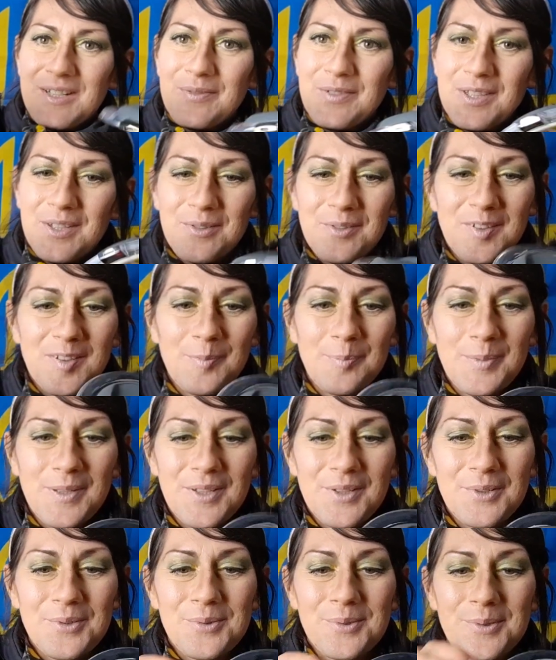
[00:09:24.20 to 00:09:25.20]
have a
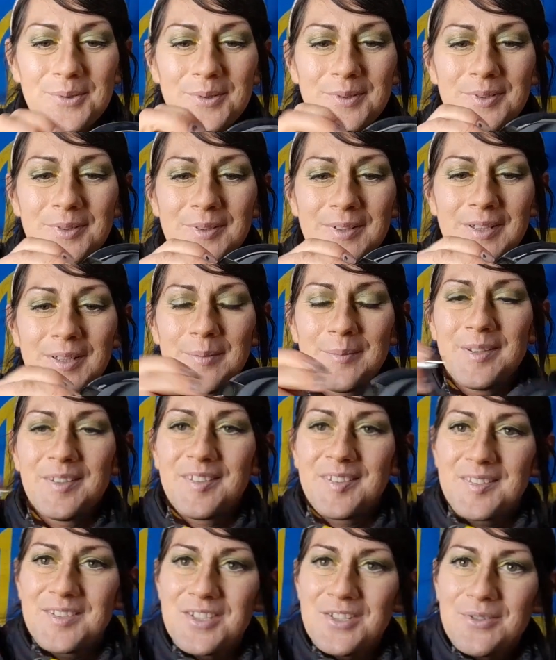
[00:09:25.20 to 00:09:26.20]
USB cord.
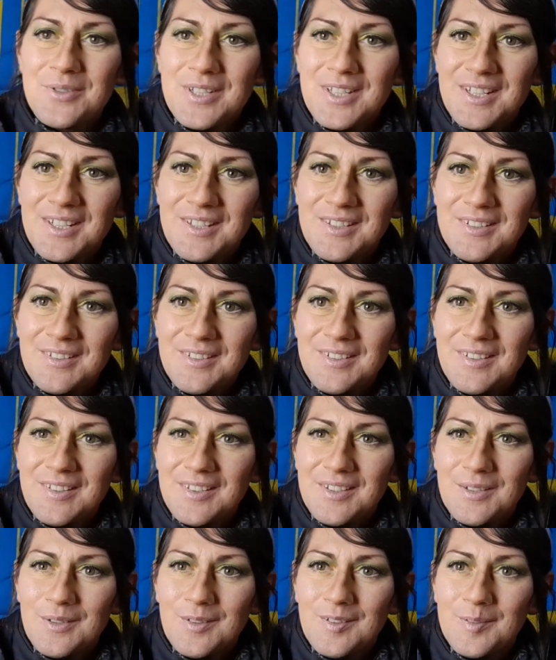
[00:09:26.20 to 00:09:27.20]
It's the newer end, the
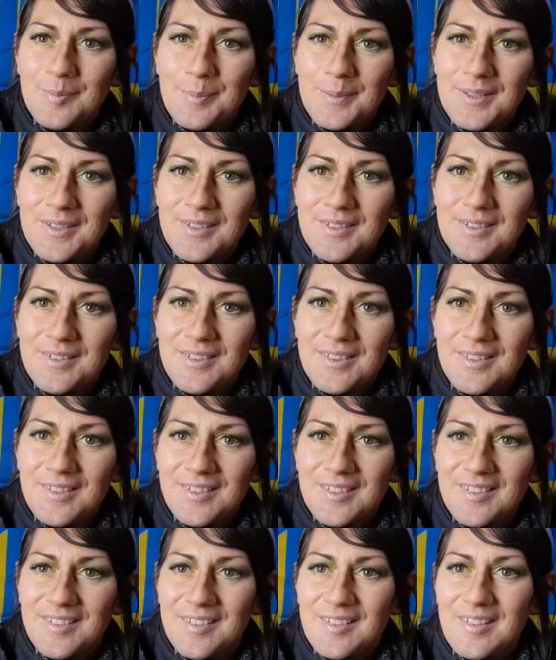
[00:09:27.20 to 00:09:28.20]

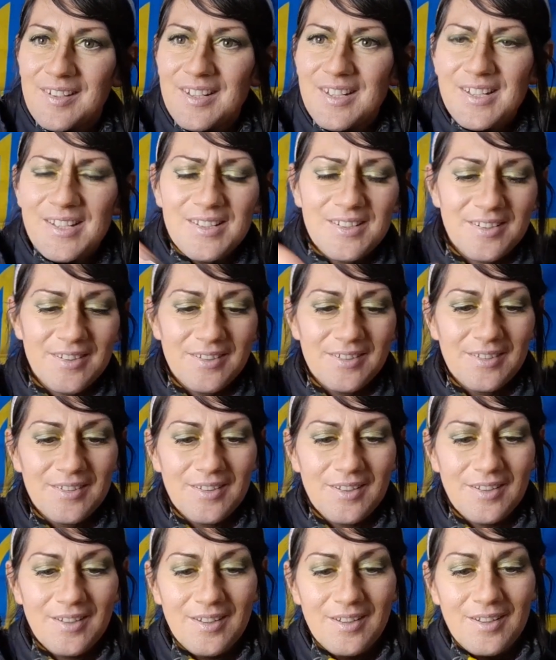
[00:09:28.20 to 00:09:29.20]
USB-C I think.
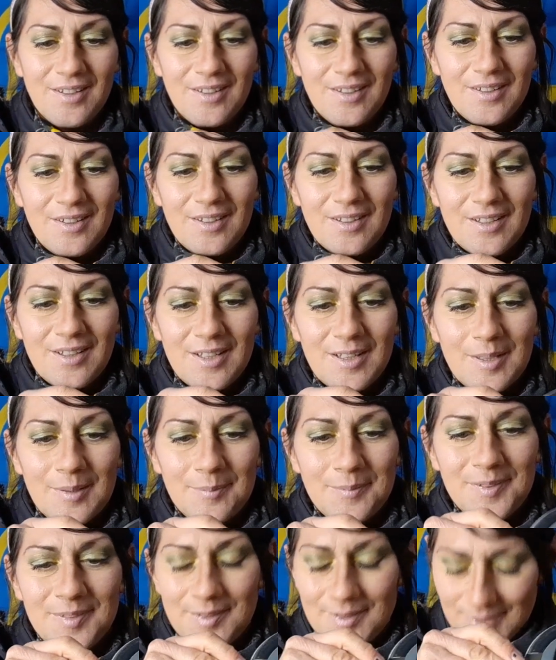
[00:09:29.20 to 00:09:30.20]

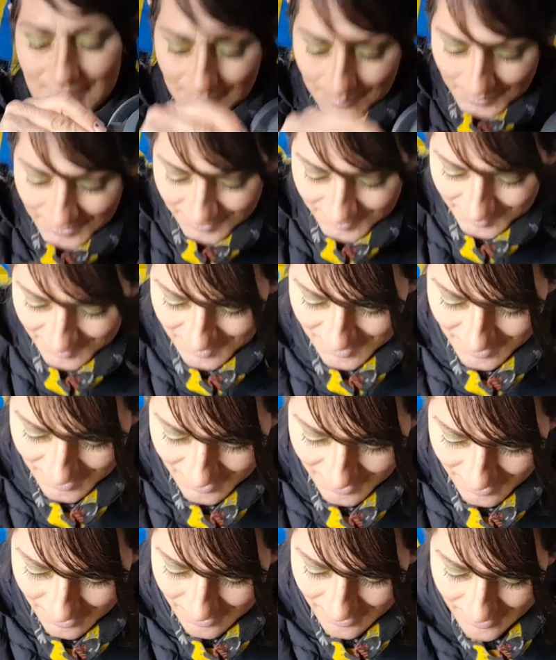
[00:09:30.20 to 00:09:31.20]
So that plugs into
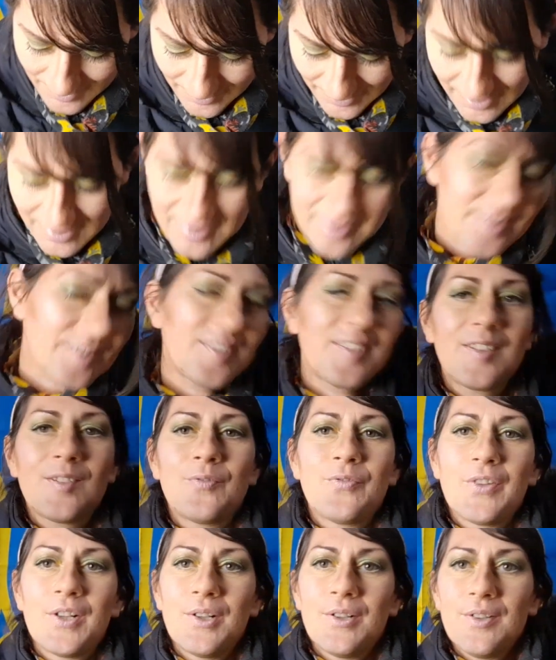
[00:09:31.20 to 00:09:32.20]
there. The
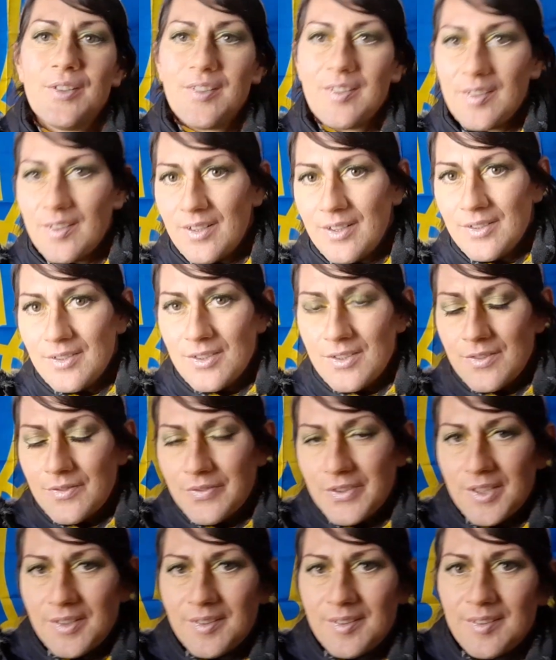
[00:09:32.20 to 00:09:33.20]
latest phones and
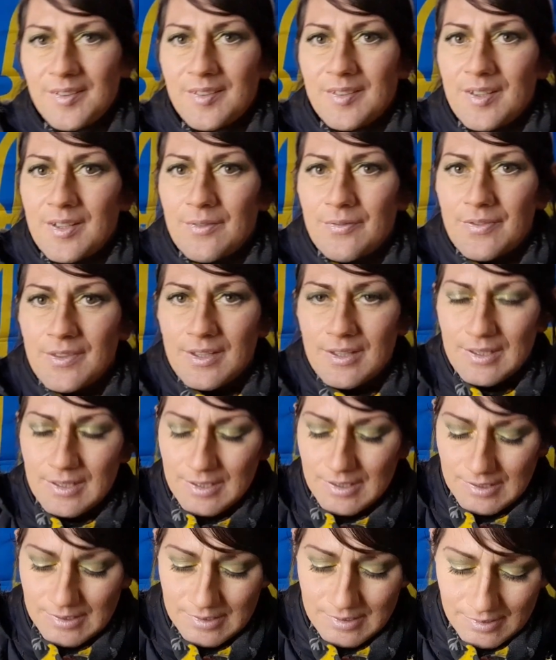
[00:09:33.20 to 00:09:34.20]
devices have that
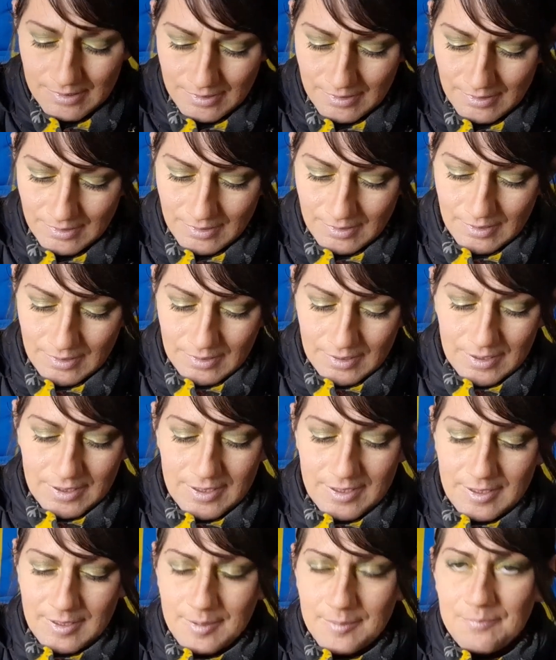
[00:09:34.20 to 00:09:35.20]

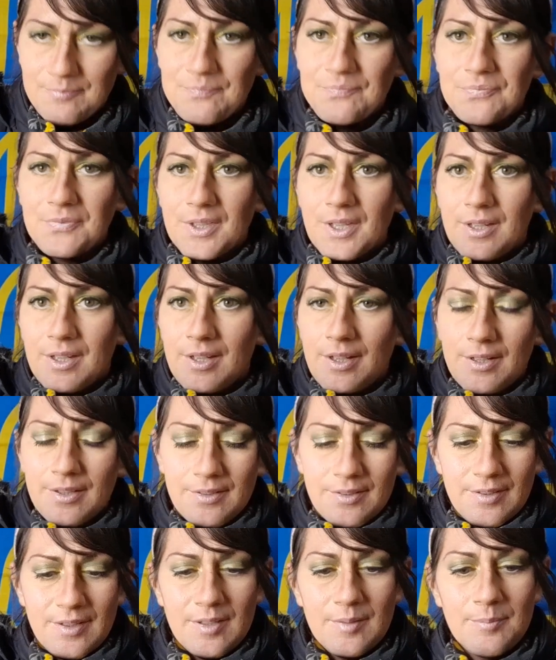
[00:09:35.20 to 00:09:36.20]
end,
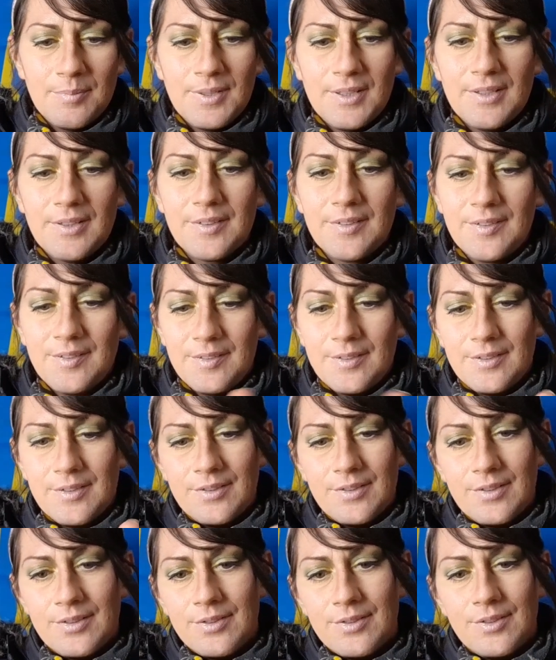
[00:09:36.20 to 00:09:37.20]
and that plugs
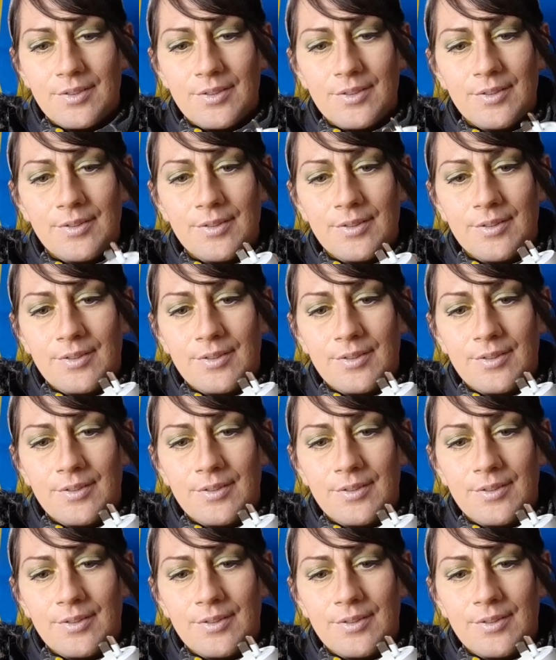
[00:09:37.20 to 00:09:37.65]
into